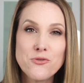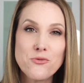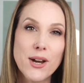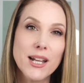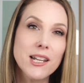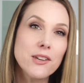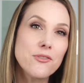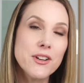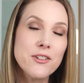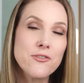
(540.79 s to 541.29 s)

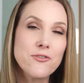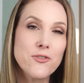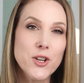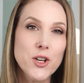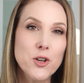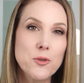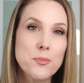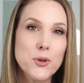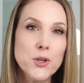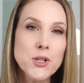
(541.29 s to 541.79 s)
relevant for
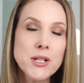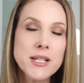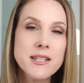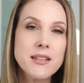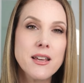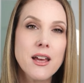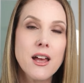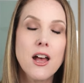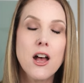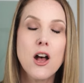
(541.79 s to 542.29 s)
your
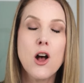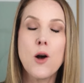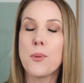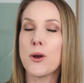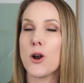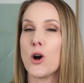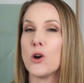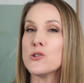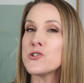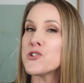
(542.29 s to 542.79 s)
books,
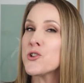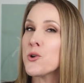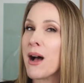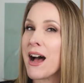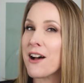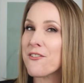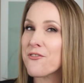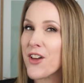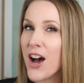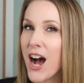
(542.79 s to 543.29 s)
but also
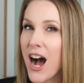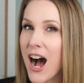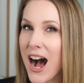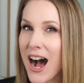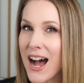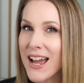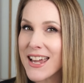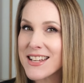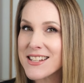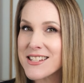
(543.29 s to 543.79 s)
have the
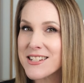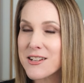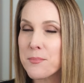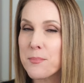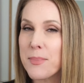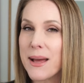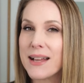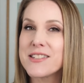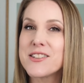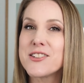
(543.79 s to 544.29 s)

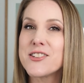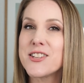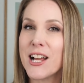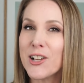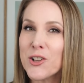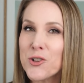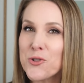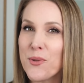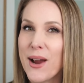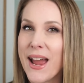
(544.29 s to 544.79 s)
highest
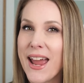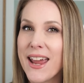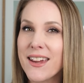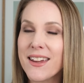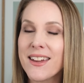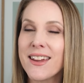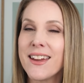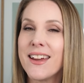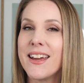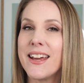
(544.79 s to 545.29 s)
bestseller
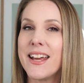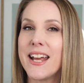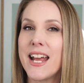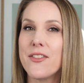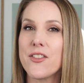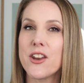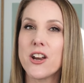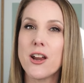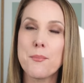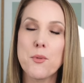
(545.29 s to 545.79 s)
rank
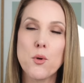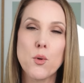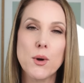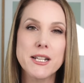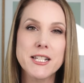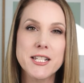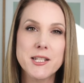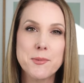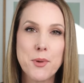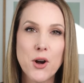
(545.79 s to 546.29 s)
in the
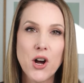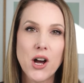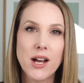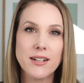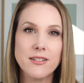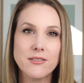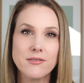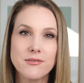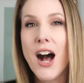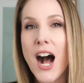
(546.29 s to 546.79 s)
#1
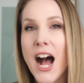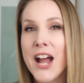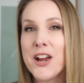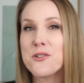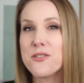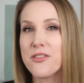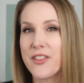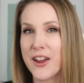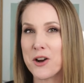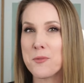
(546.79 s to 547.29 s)
spot. The
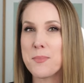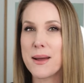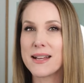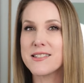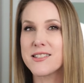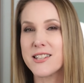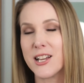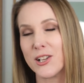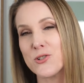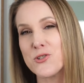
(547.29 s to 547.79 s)
higher their
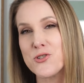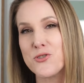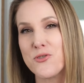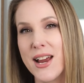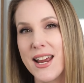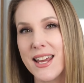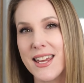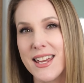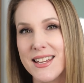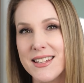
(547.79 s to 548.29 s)
bestsellers
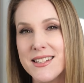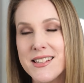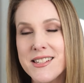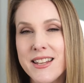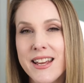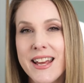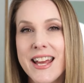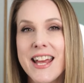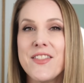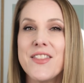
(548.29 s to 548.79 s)
rank is,
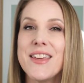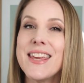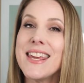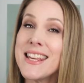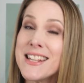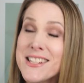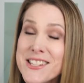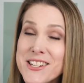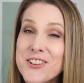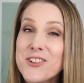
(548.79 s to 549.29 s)
the
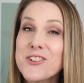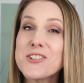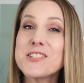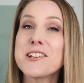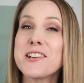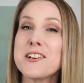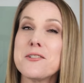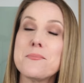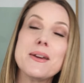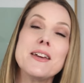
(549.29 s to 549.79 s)
easier it's
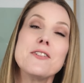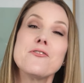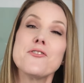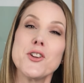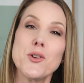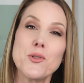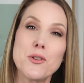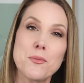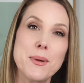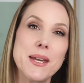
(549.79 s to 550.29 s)
going to be for
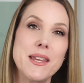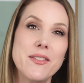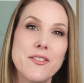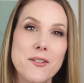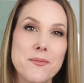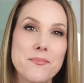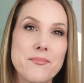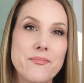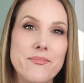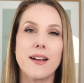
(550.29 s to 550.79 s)
you to beat
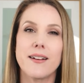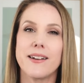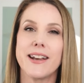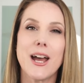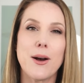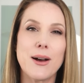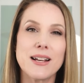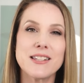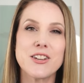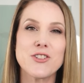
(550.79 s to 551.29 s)
them.
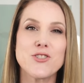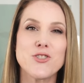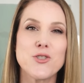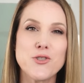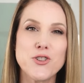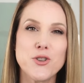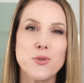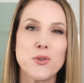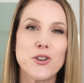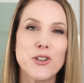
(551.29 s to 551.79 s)
Now, as I
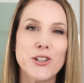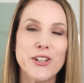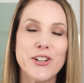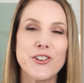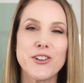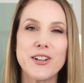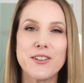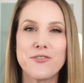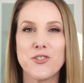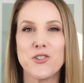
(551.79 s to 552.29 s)
showed you
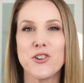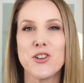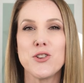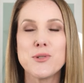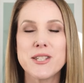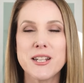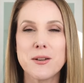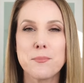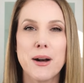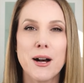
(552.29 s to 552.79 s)
earlier, if you're
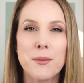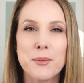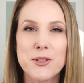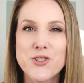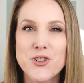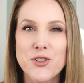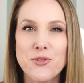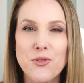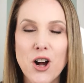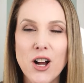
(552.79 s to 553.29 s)
using
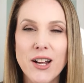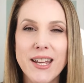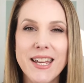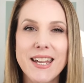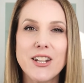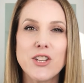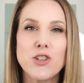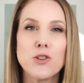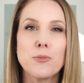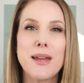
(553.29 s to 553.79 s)
Publisher
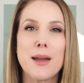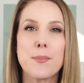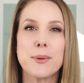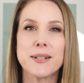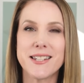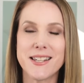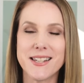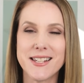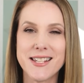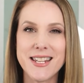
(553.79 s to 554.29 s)
Rocket, you'll be able
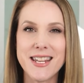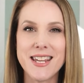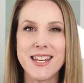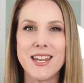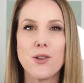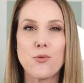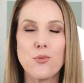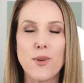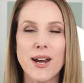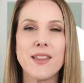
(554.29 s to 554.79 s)
to
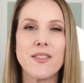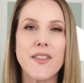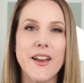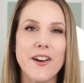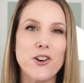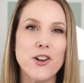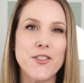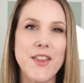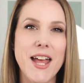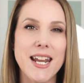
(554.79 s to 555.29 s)
see right
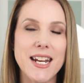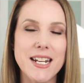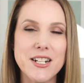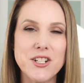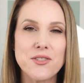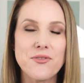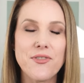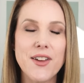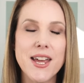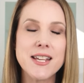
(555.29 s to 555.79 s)
there on that
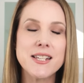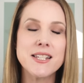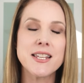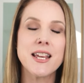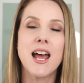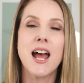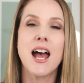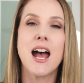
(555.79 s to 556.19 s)
interface